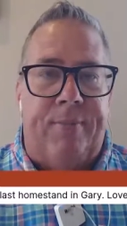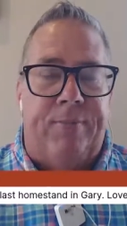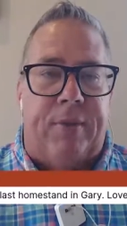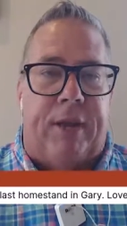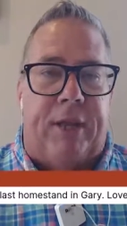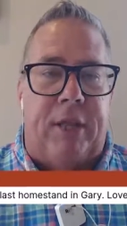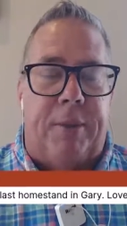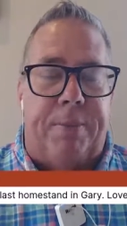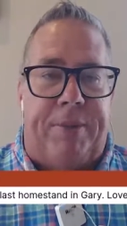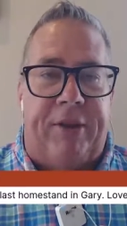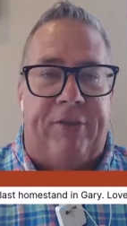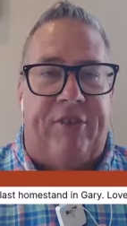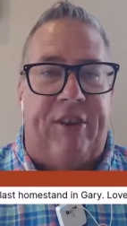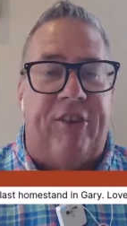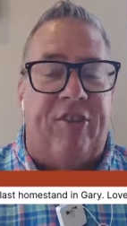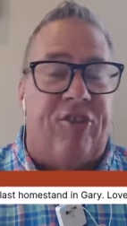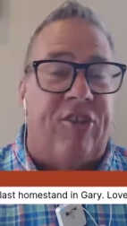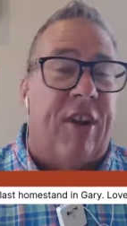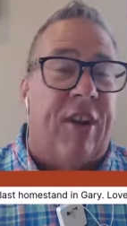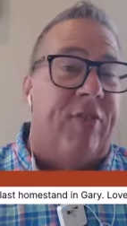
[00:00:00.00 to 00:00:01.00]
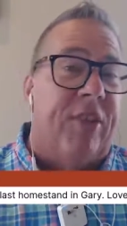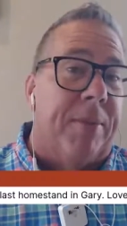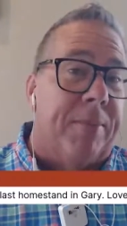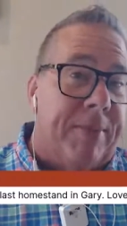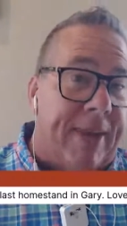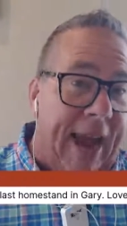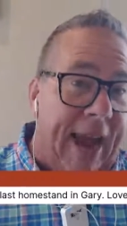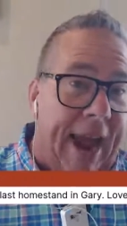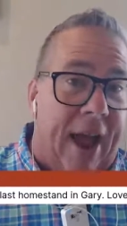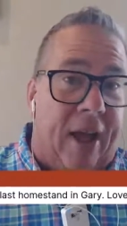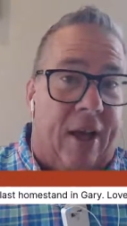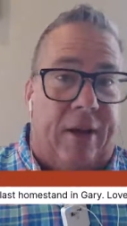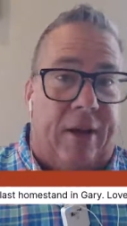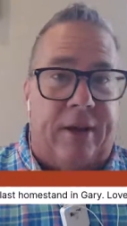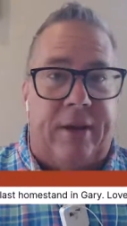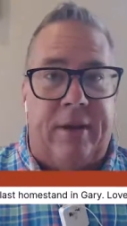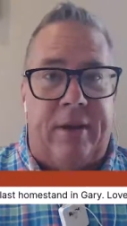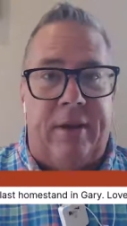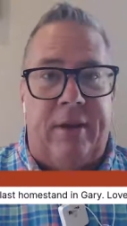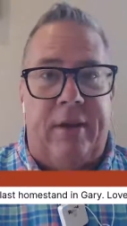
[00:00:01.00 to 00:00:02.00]
and the pitching shut them down
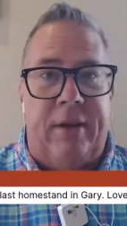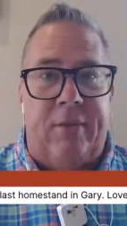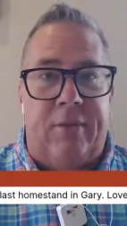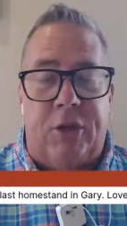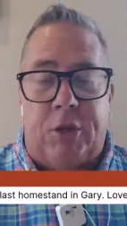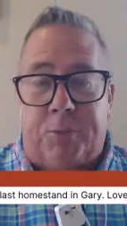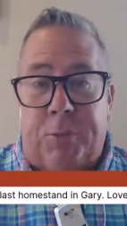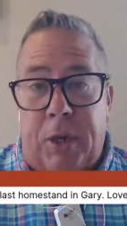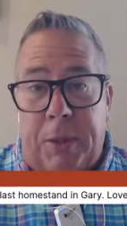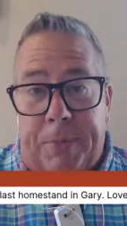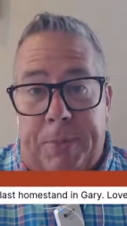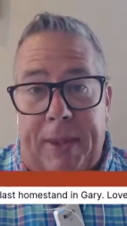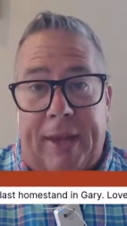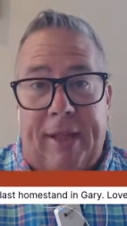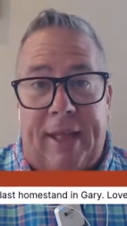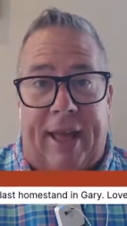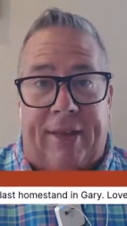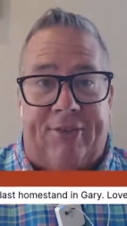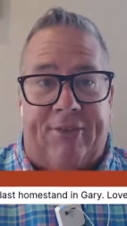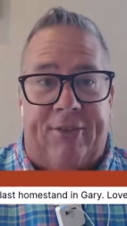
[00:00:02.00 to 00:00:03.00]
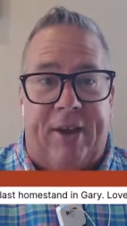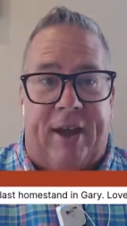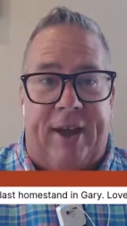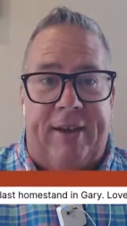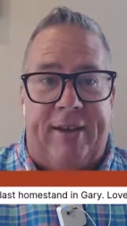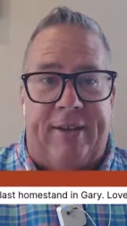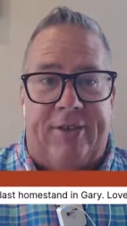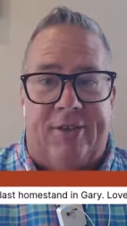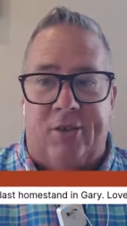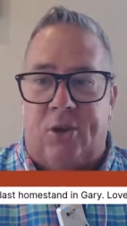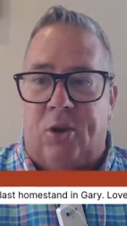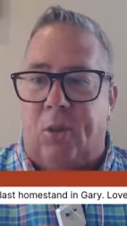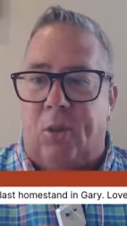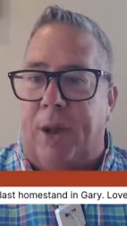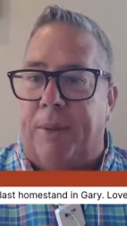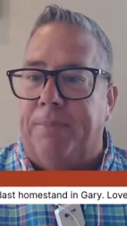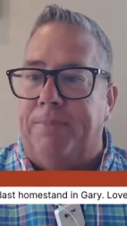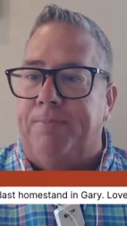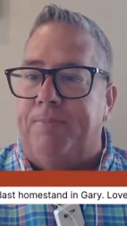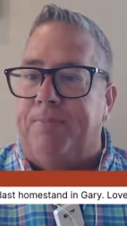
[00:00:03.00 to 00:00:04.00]
was pretty big last night.
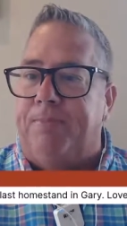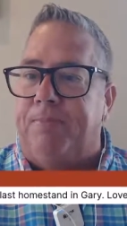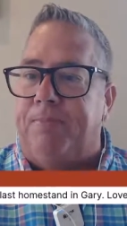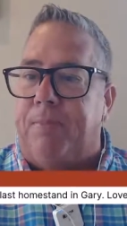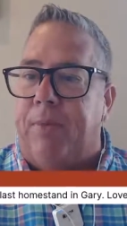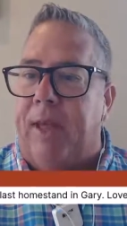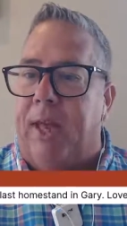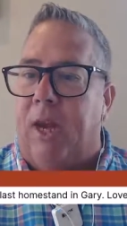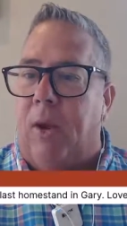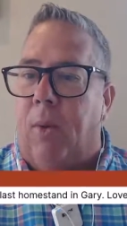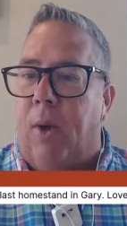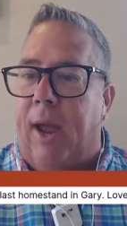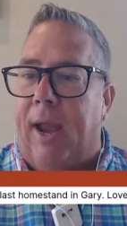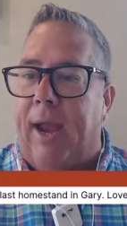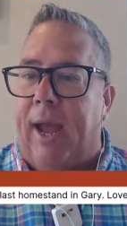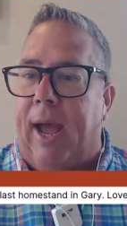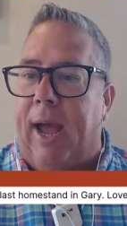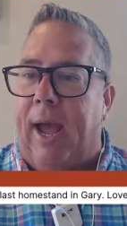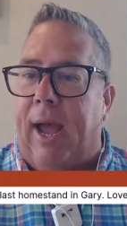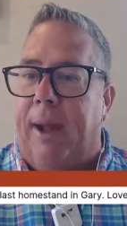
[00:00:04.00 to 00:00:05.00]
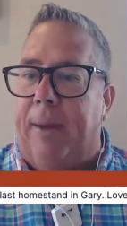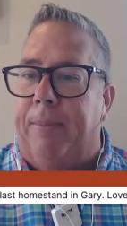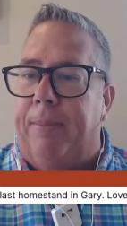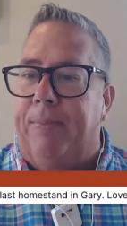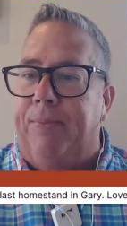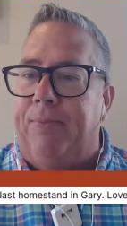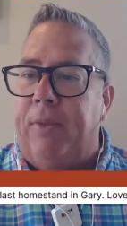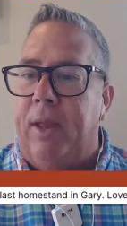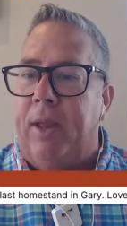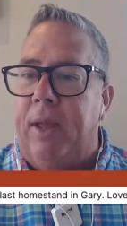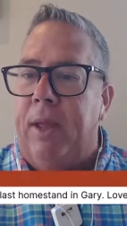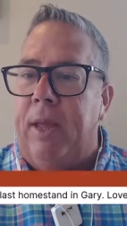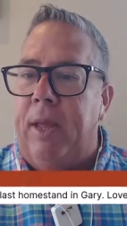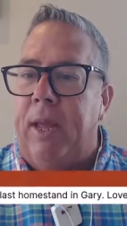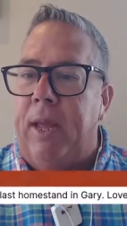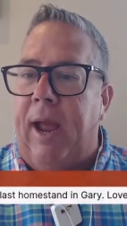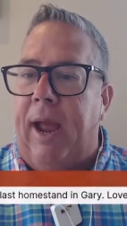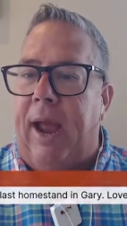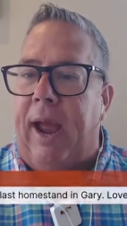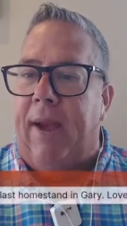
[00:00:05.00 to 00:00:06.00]
So anyway,
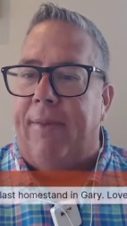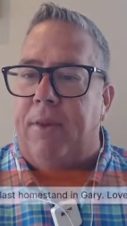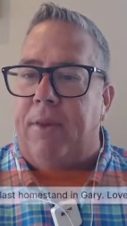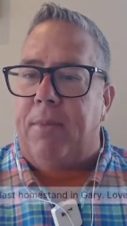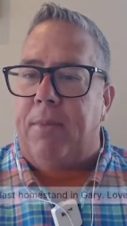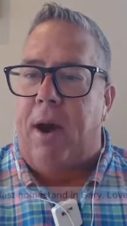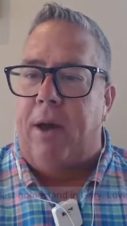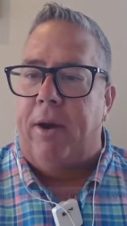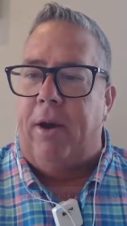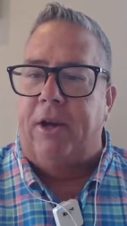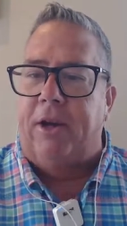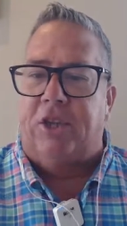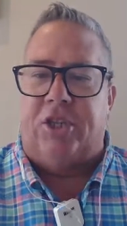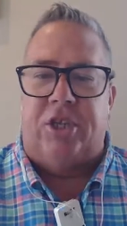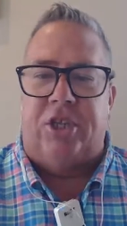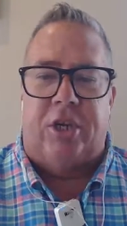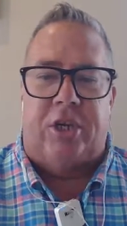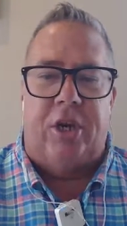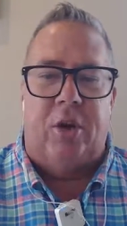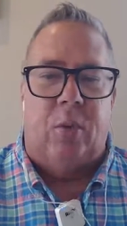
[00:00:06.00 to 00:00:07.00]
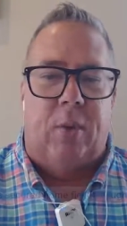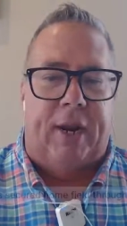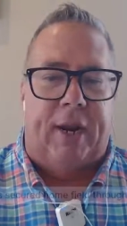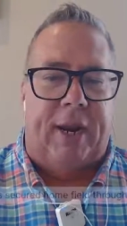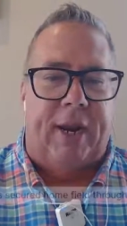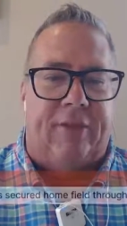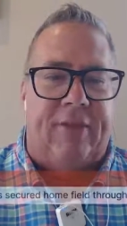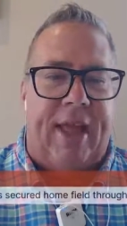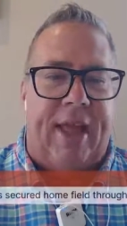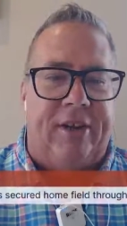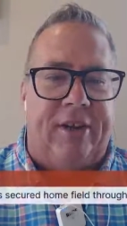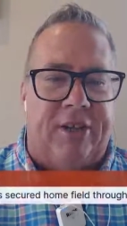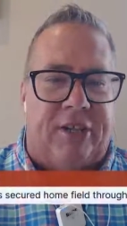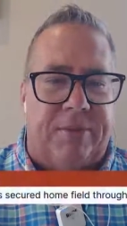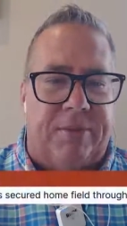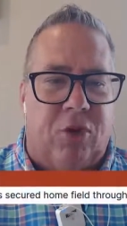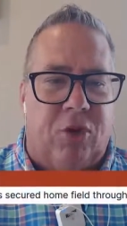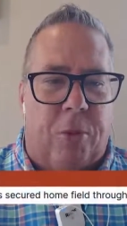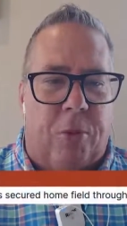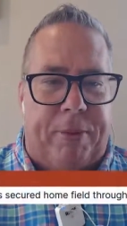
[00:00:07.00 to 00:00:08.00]
have the Monarchs secure? We're going to get to that in just a
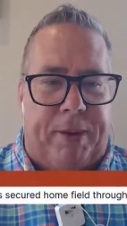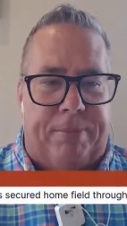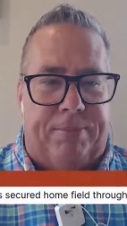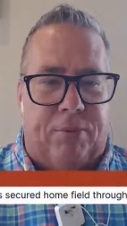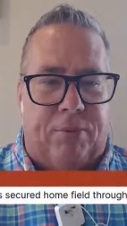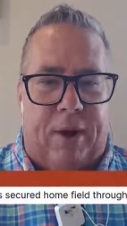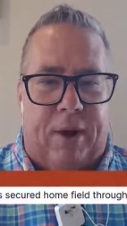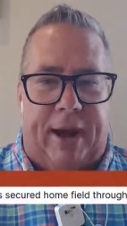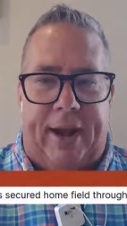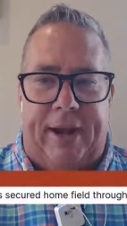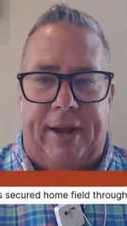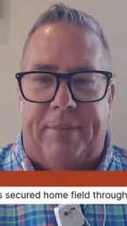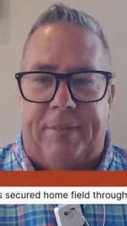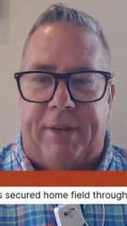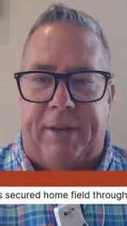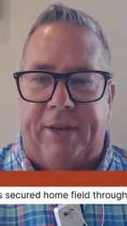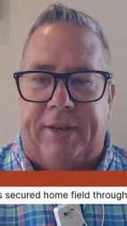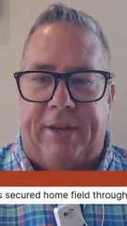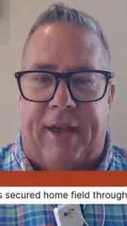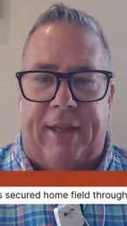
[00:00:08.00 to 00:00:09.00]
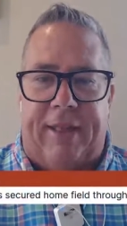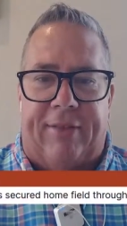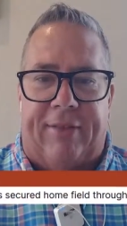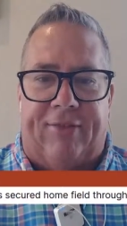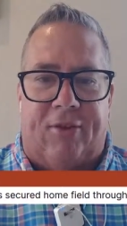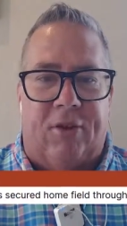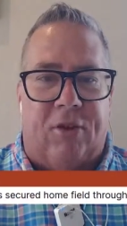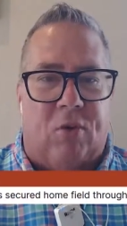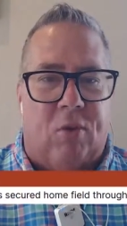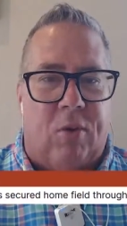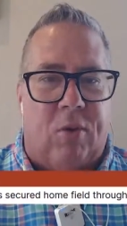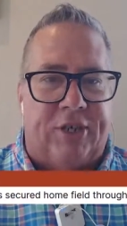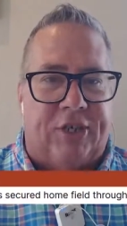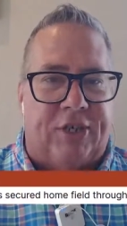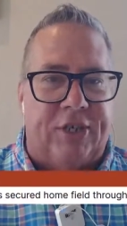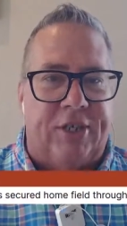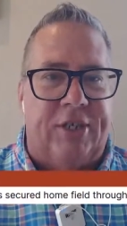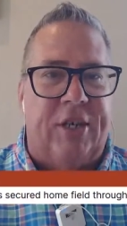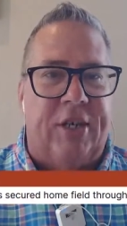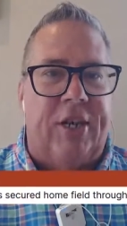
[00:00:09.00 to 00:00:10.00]
moment, Brian, but that's a good question.